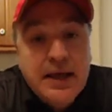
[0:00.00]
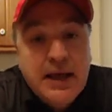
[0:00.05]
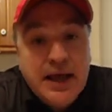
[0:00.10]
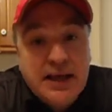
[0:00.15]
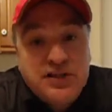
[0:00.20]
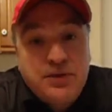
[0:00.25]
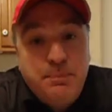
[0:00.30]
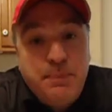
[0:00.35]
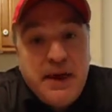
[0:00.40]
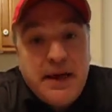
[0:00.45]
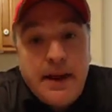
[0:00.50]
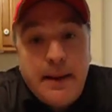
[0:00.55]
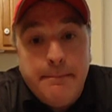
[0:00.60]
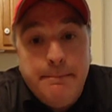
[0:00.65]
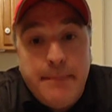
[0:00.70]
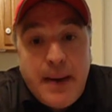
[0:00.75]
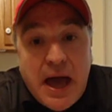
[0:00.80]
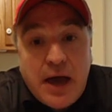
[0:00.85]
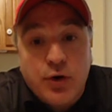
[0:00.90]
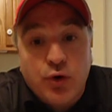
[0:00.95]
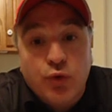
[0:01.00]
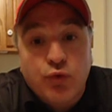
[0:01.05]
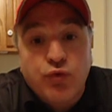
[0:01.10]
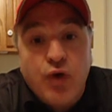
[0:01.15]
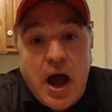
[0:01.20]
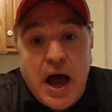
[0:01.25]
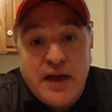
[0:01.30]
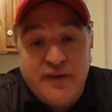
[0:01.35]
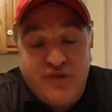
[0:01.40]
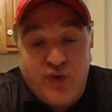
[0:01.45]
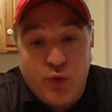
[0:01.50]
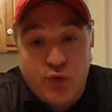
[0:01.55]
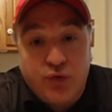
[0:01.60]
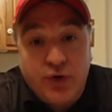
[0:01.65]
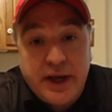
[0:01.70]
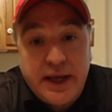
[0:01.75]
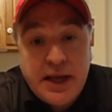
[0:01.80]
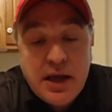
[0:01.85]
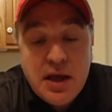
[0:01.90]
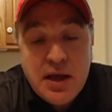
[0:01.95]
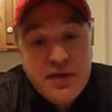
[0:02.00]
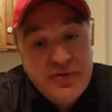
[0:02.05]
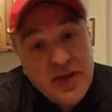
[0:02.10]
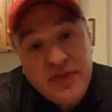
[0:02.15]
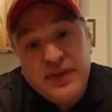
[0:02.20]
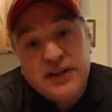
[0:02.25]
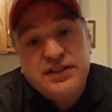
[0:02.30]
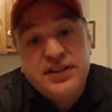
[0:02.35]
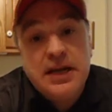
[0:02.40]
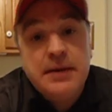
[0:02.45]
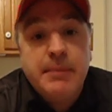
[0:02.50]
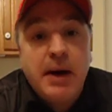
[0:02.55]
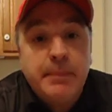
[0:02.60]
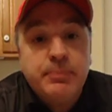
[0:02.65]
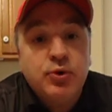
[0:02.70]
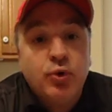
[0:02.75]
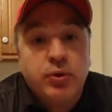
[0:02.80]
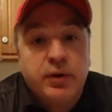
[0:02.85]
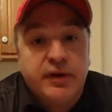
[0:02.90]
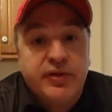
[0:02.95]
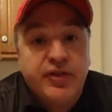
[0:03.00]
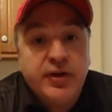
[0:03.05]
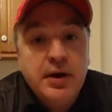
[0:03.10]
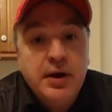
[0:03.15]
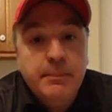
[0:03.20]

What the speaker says: has been a better rivalry than the team up north.